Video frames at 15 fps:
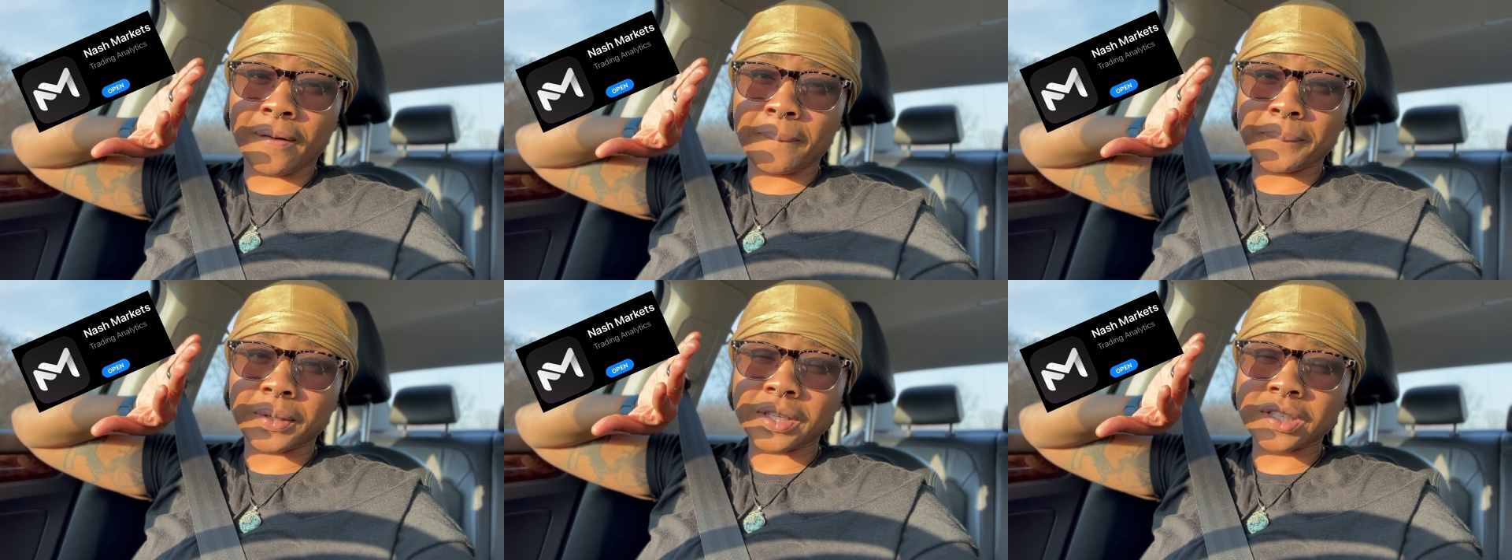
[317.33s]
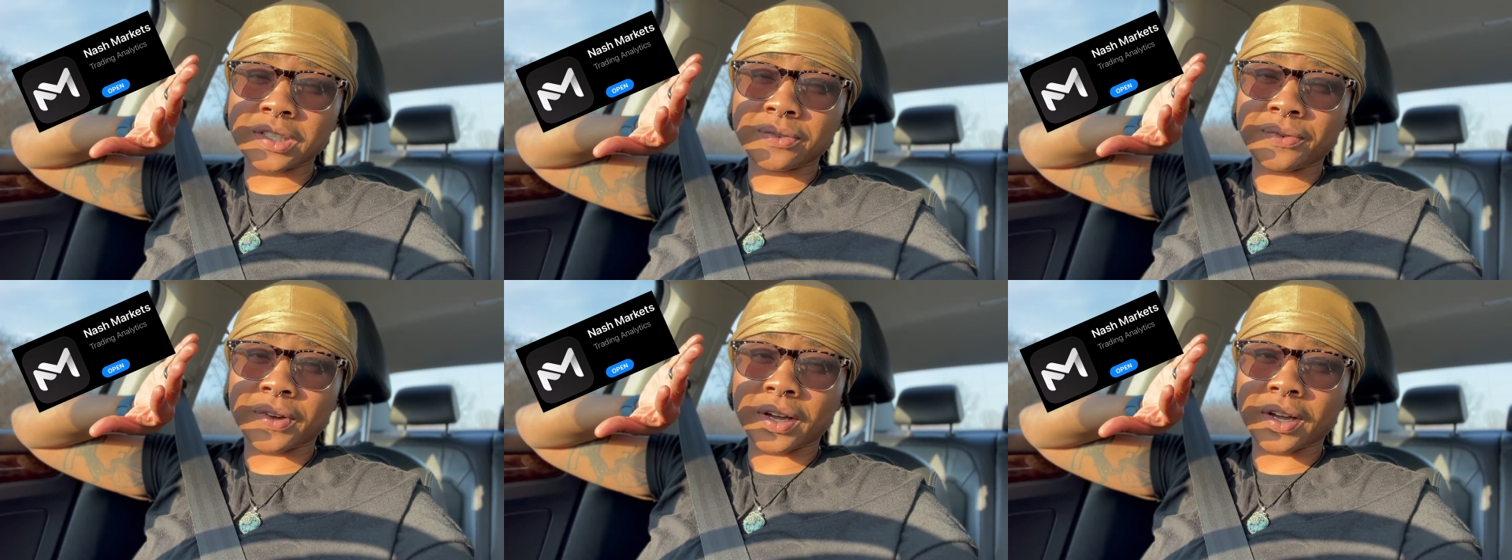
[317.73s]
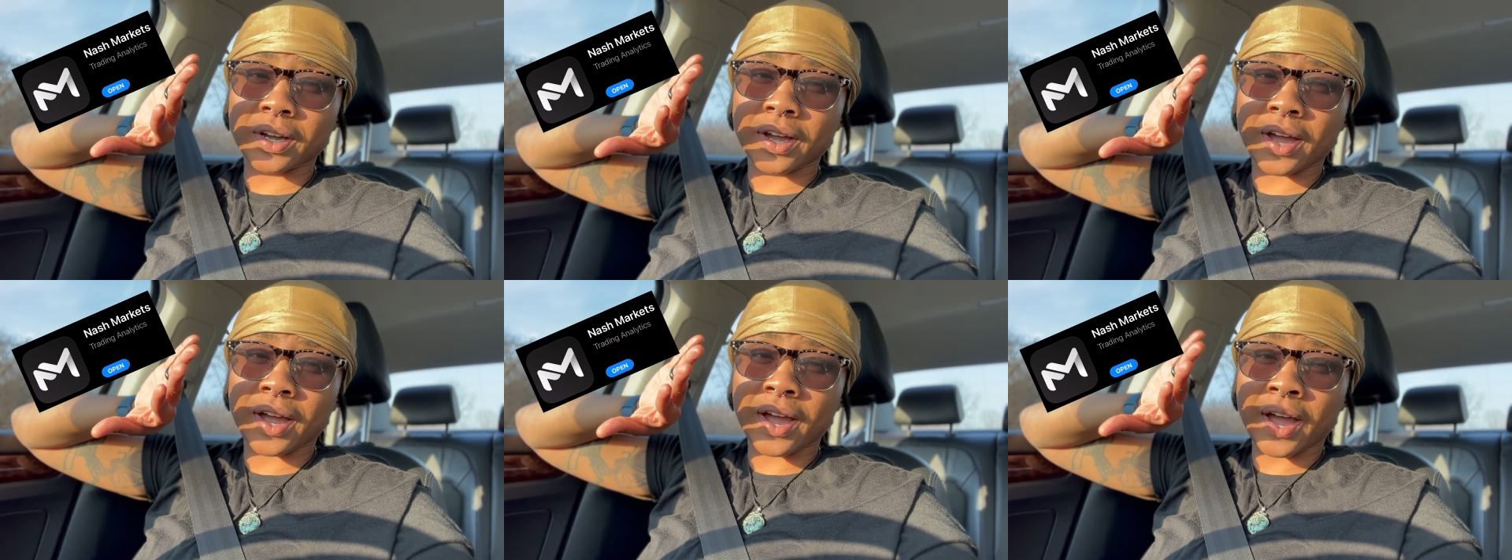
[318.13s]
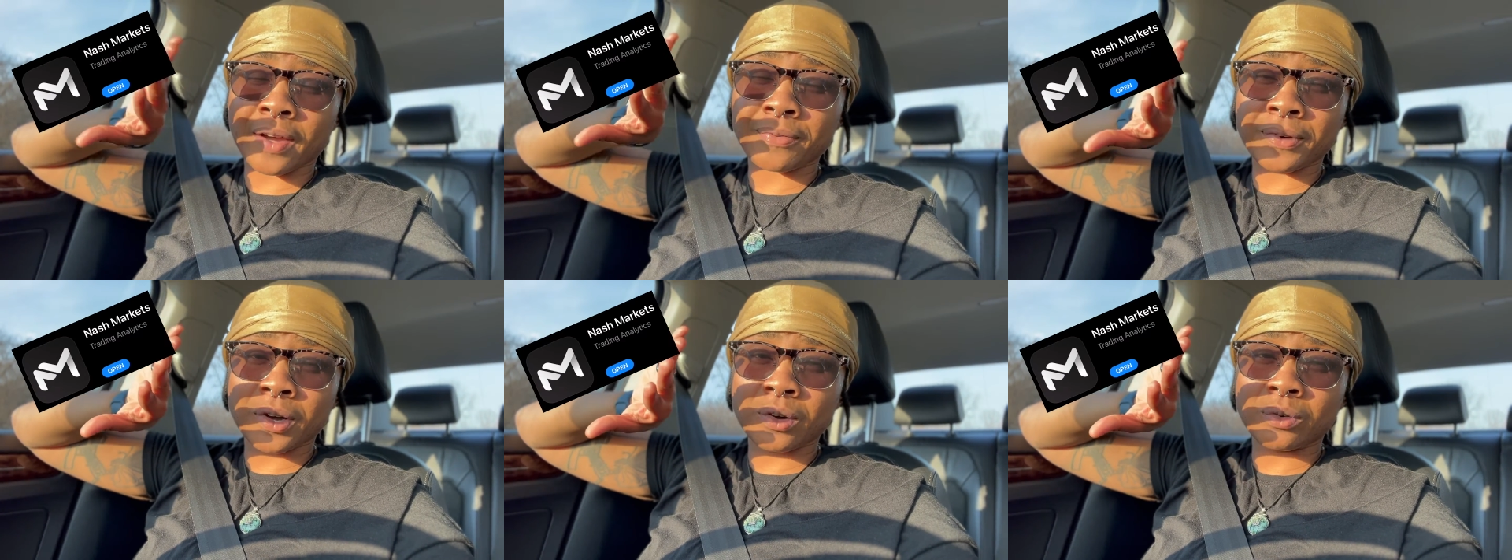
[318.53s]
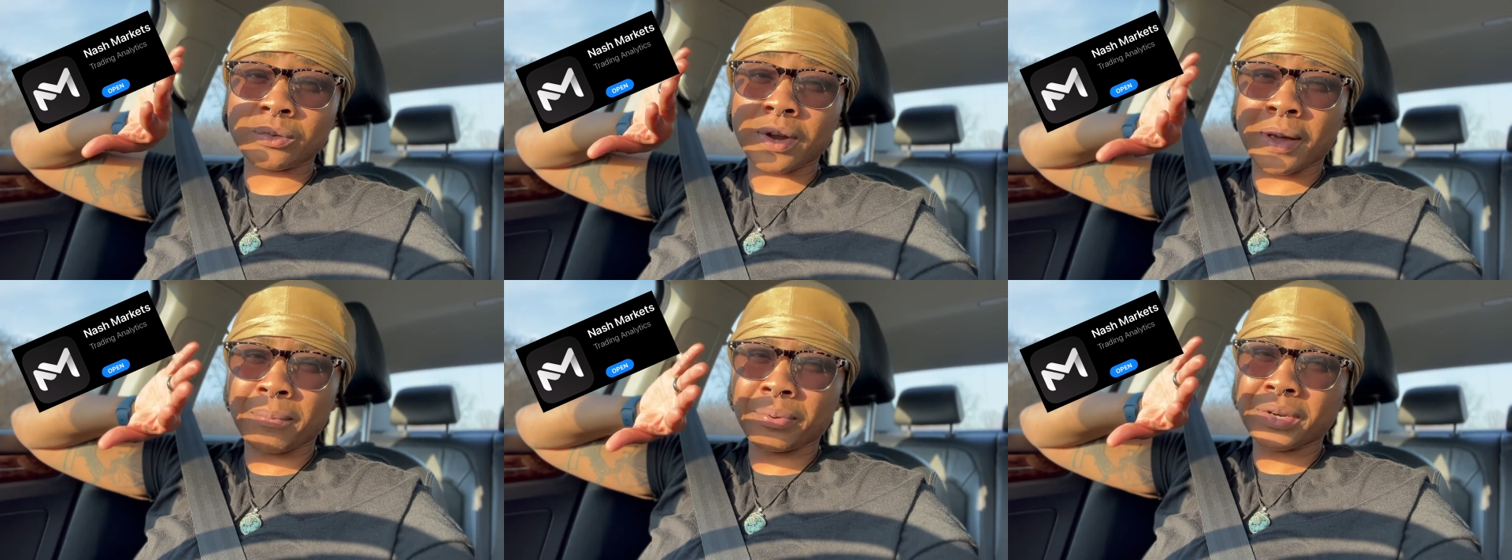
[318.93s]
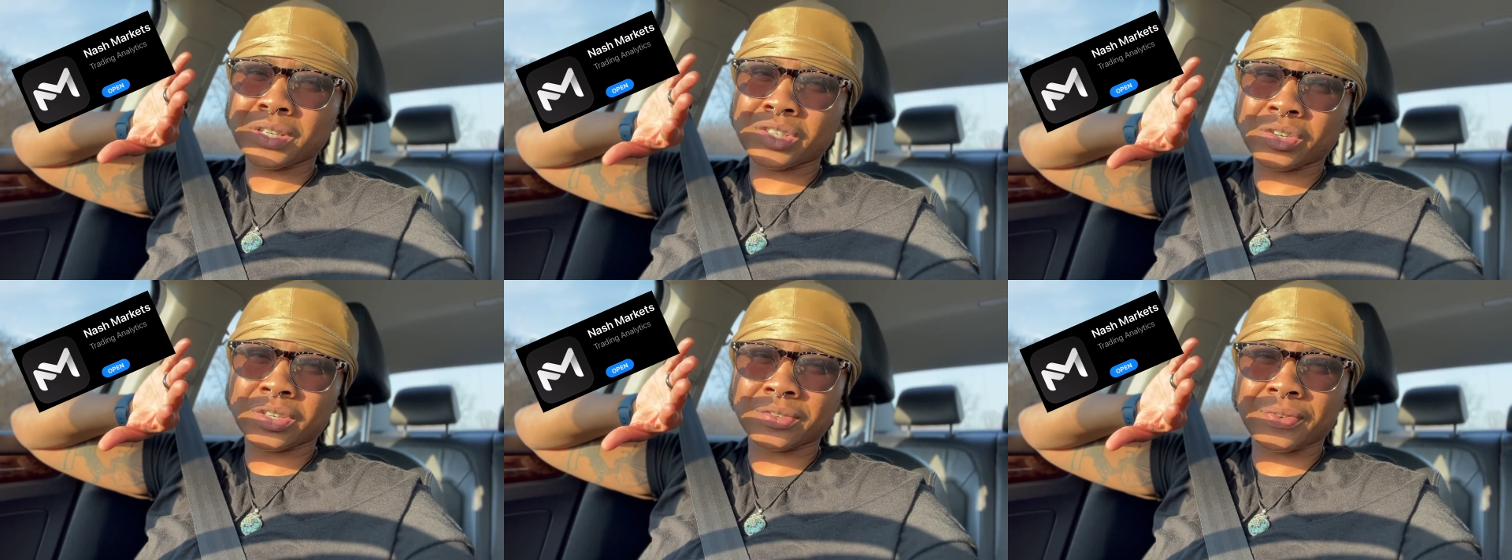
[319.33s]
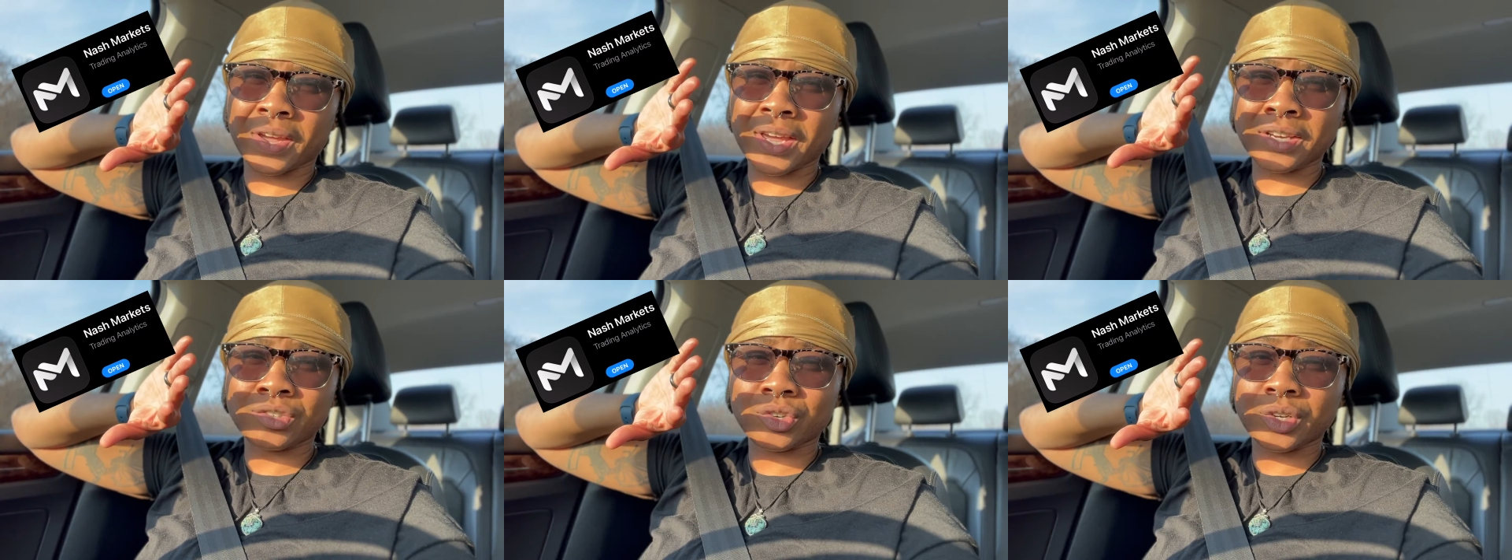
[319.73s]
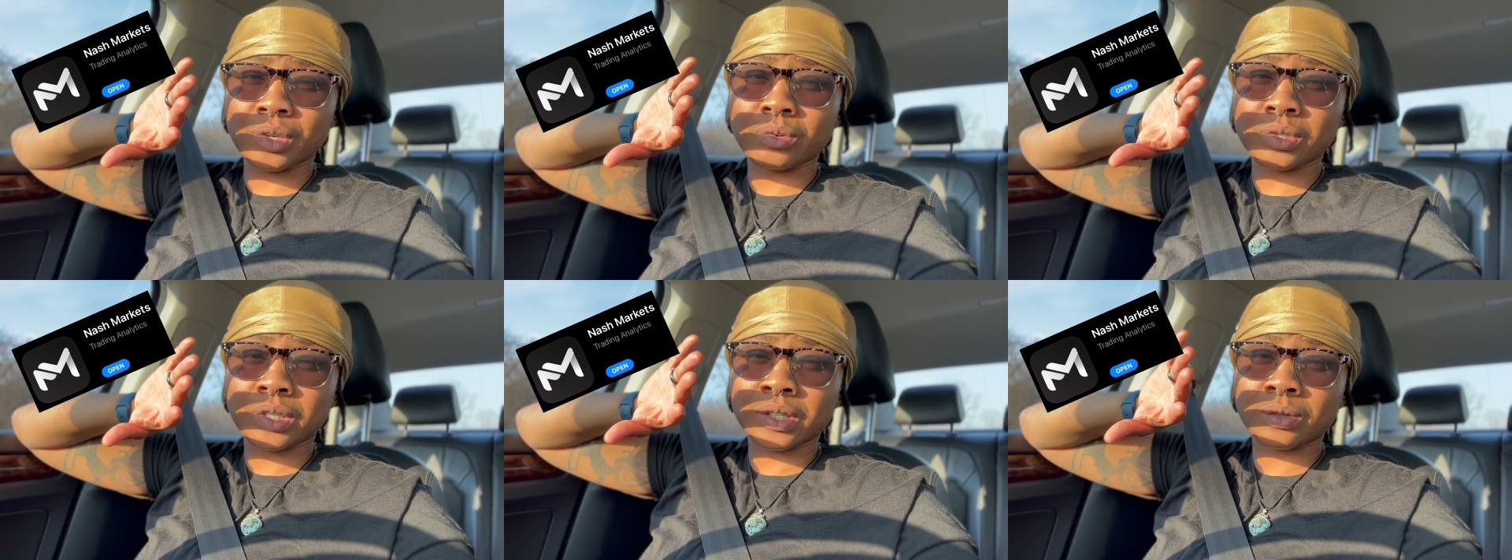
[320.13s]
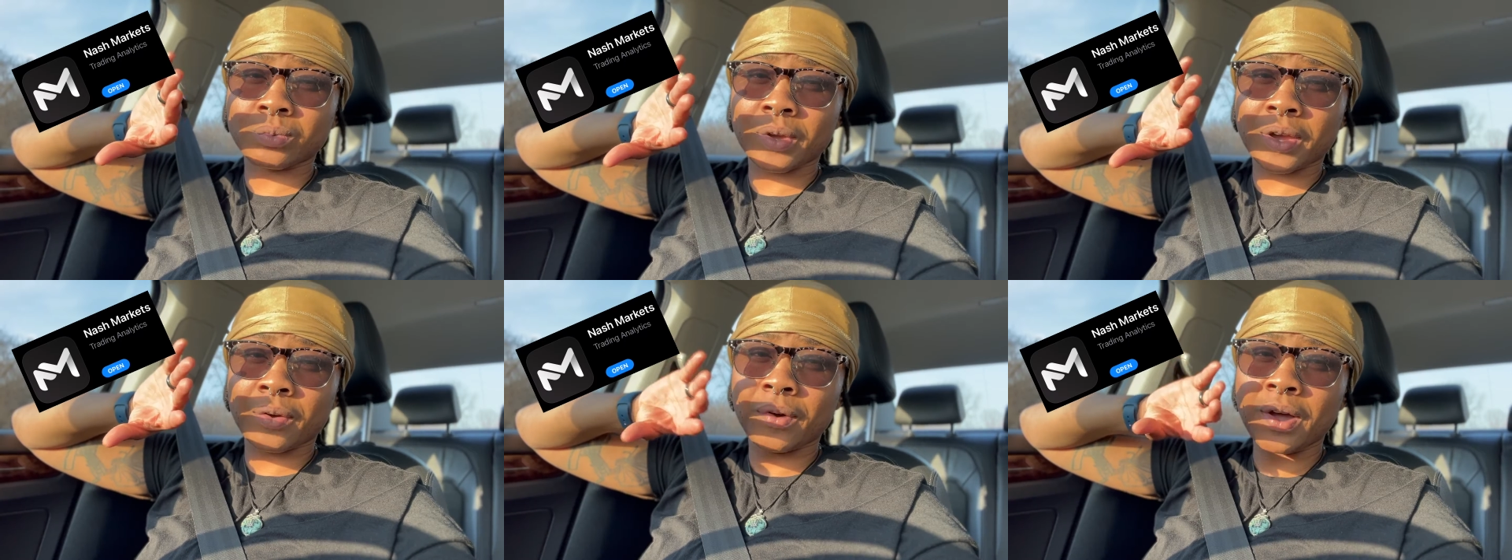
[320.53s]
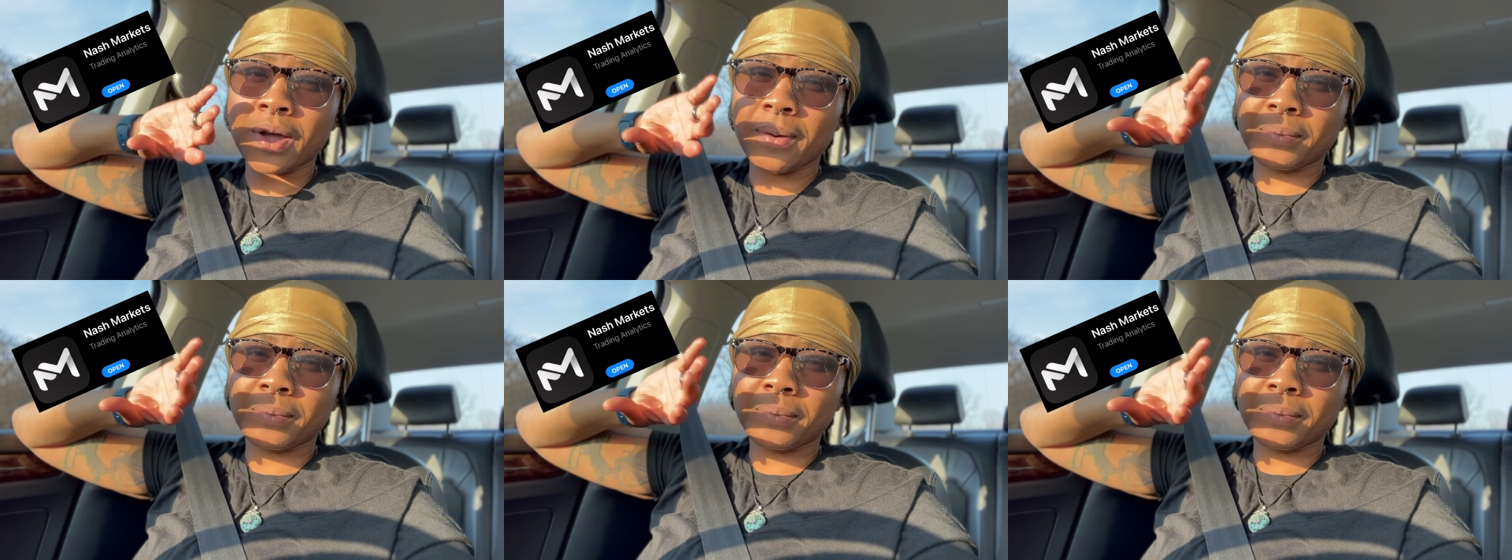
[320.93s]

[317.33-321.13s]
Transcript: This is for iPhone. I'm pretty sure it's for Android users as well,